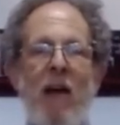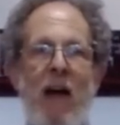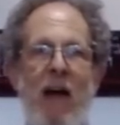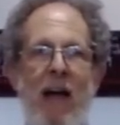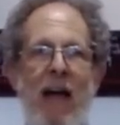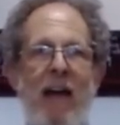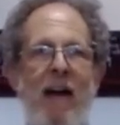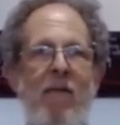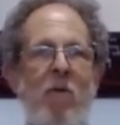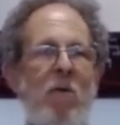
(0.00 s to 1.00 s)
Uh, and
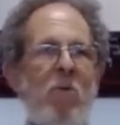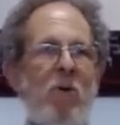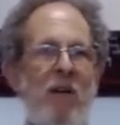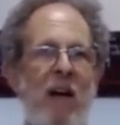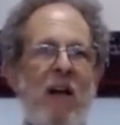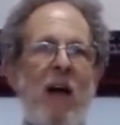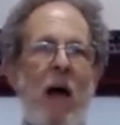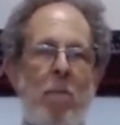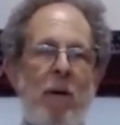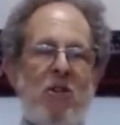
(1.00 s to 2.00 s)
everyone will need a cup,